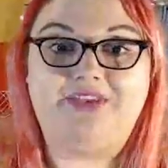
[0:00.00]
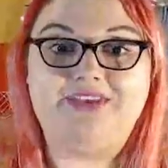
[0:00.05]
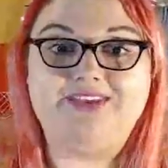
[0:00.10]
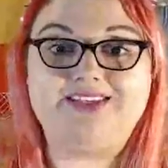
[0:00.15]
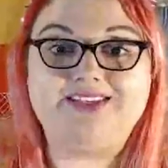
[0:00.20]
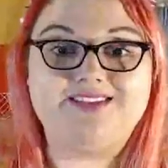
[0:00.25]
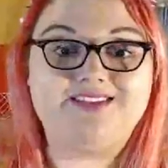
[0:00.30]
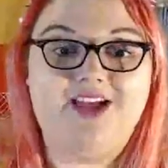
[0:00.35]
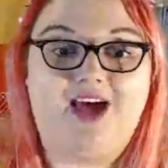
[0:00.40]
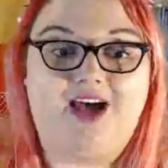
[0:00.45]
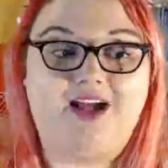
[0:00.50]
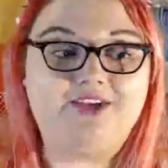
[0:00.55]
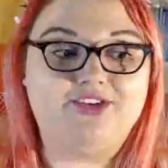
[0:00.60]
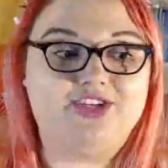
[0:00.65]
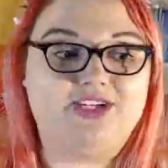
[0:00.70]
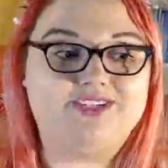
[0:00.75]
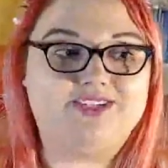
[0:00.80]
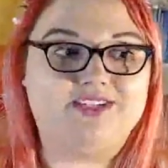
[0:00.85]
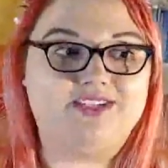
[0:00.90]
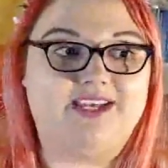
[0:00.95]
this is not
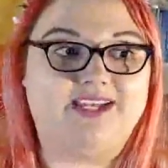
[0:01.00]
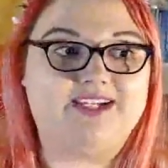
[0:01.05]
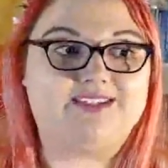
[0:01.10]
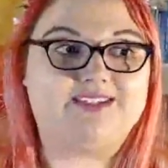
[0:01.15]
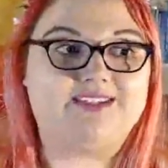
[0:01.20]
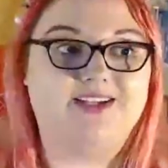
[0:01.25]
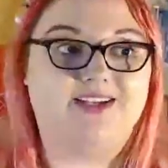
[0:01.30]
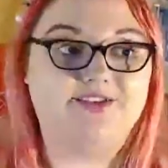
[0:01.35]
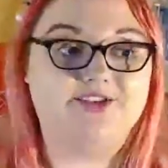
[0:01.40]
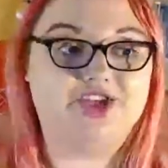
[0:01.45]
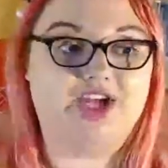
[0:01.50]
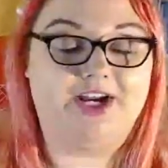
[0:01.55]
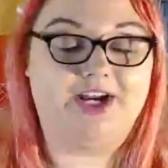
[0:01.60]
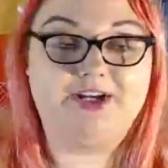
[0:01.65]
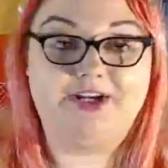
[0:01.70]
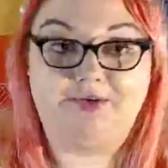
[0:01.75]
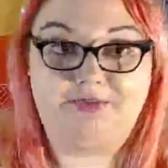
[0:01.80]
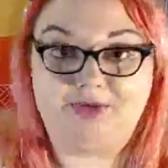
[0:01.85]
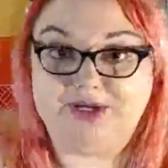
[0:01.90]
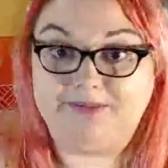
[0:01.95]
just like sunshine
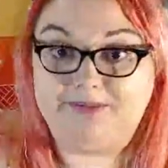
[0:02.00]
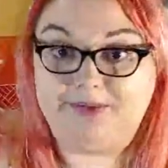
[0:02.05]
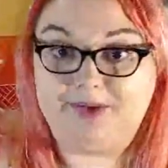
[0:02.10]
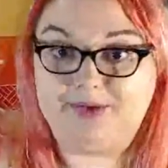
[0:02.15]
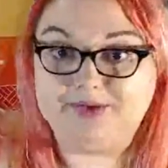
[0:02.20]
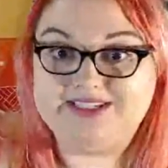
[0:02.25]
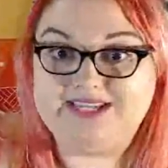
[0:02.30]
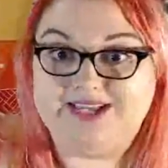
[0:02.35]
and rainbows.